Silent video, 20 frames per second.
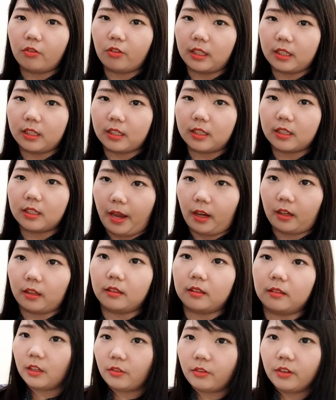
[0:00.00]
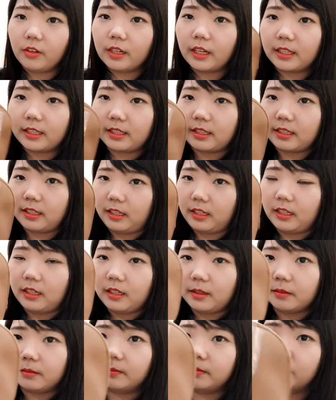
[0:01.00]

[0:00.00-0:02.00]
this bag. If you can see